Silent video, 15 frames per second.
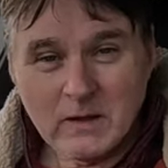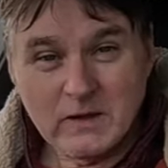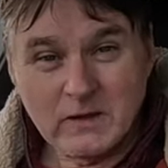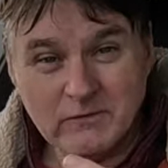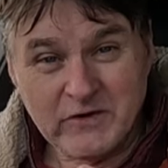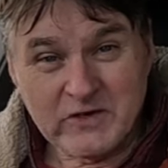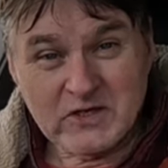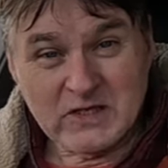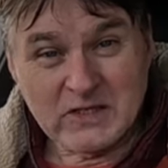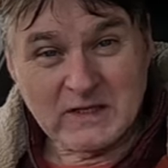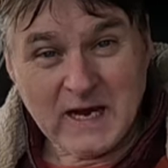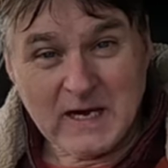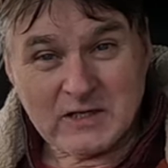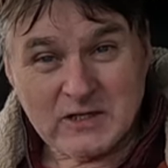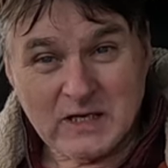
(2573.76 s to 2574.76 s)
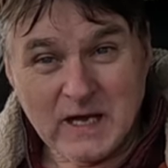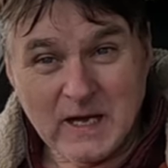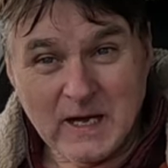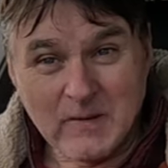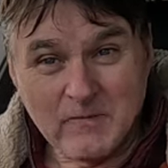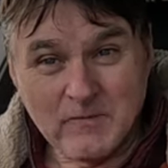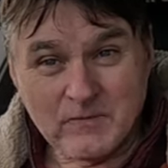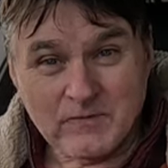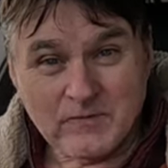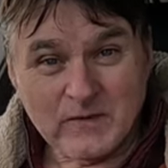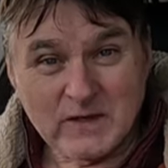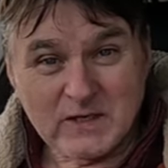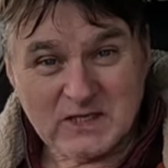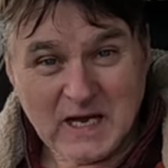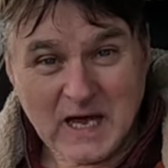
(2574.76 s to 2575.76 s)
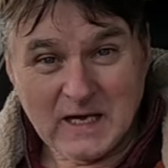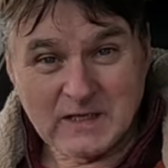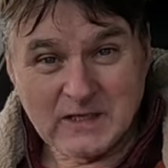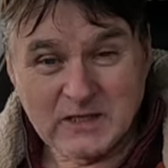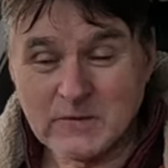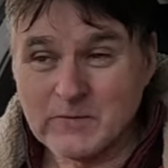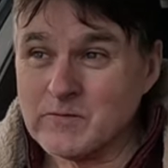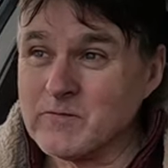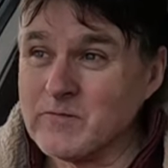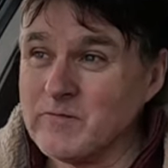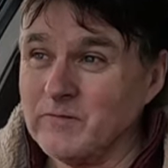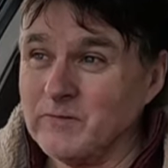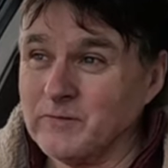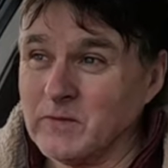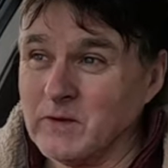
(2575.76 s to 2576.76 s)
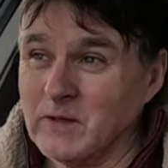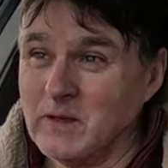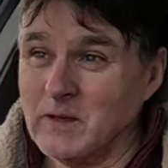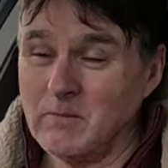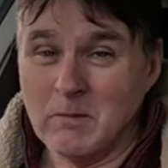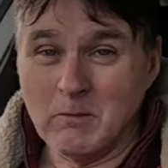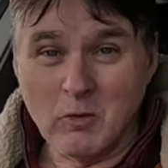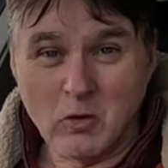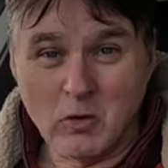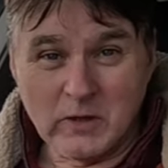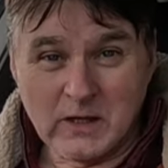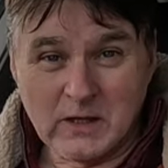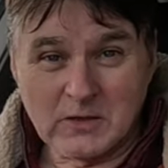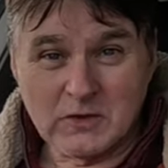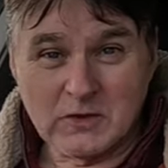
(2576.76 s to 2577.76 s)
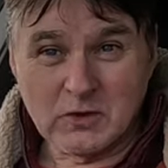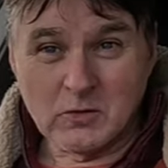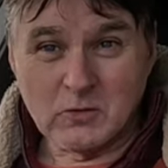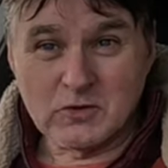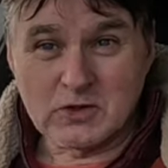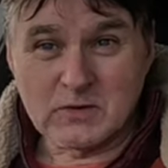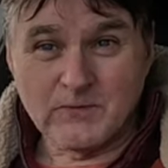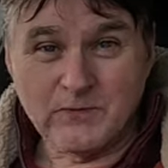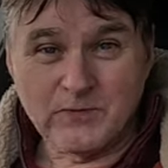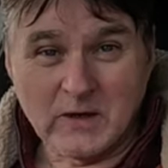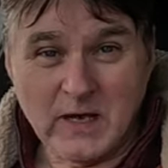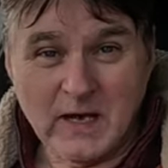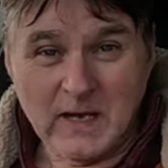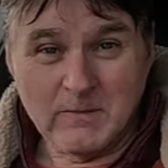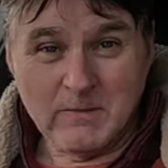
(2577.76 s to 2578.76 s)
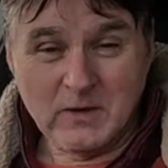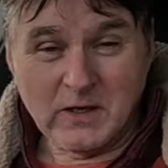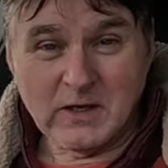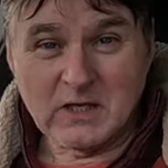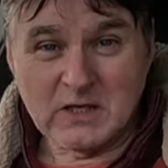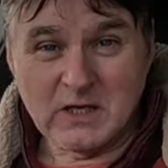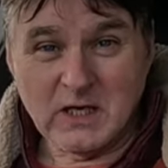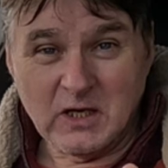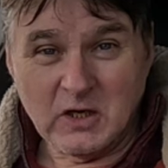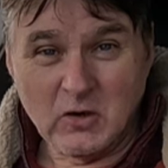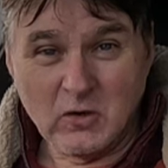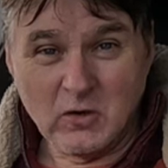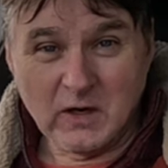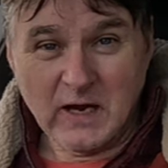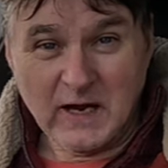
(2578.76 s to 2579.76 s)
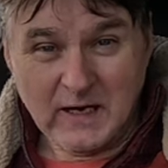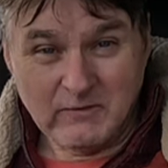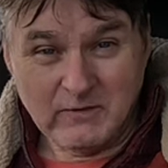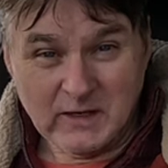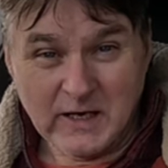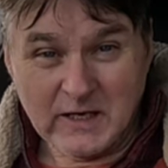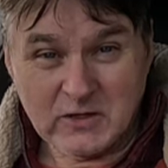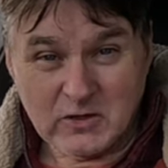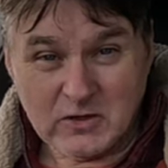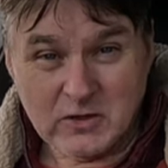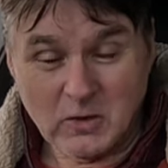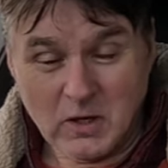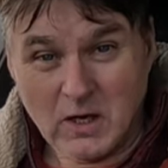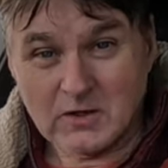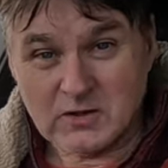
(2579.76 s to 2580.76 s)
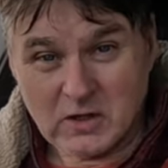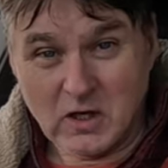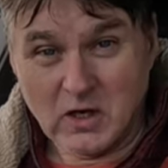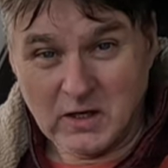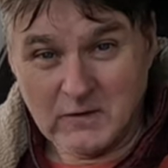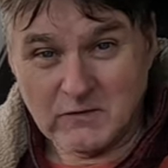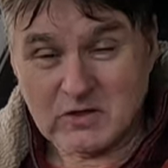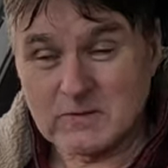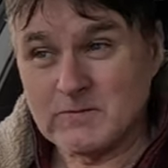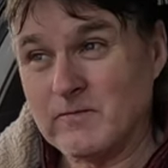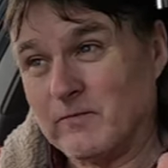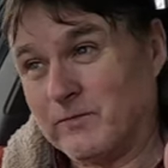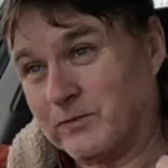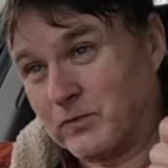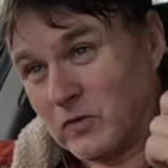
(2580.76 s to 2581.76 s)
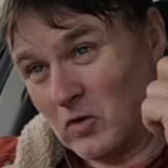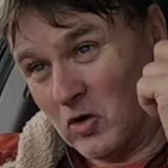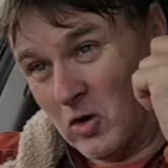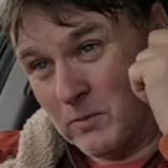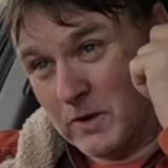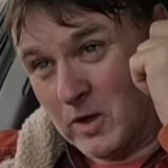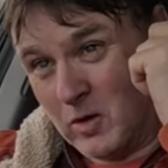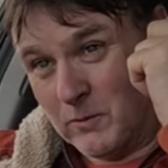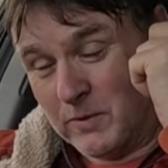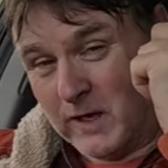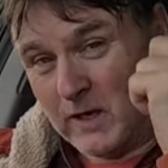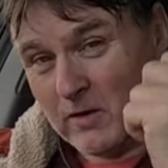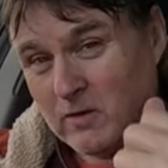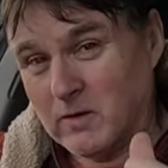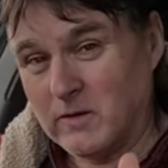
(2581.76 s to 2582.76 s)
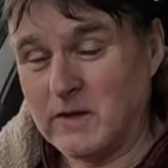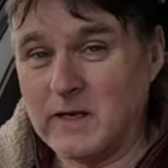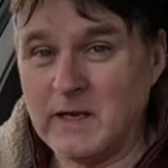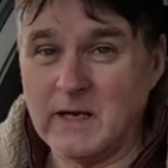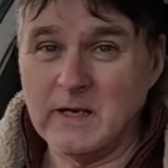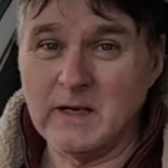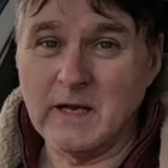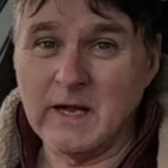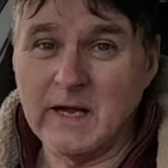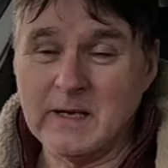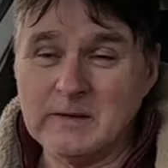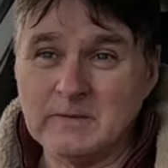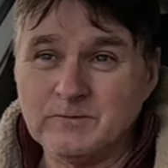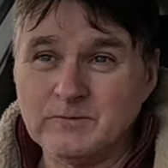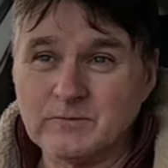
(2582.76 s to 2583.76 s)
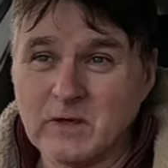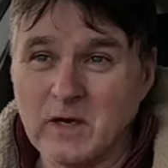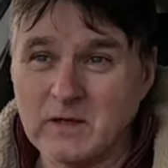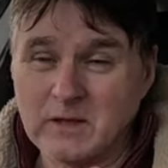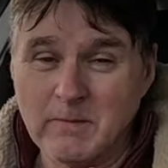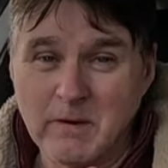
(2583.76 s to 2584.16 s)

to visit that um, sad memorial to those um, 19 young aviators who lost their lives up up here in uh, on the